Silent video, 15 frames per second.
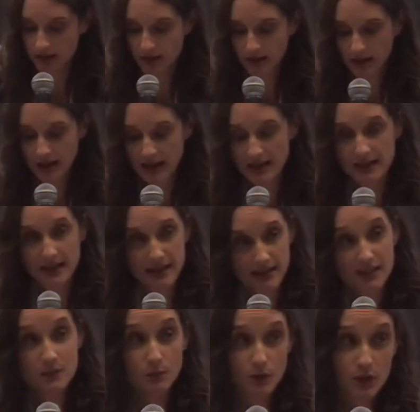and
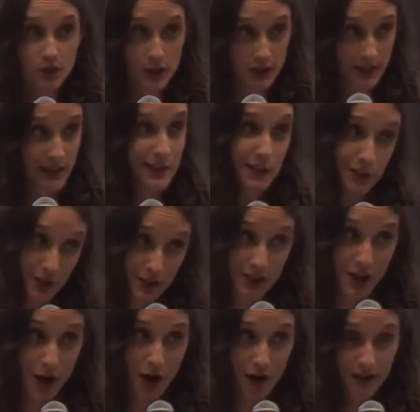this bridge is it's
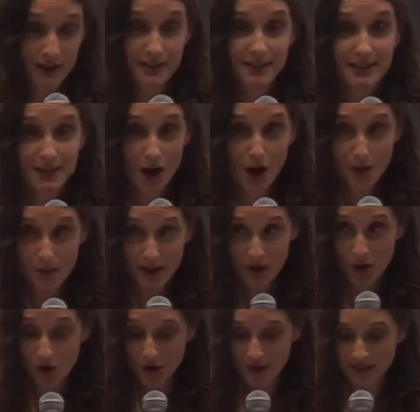tsar. It's tsar
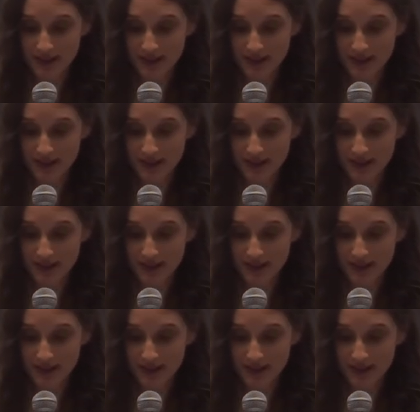meod.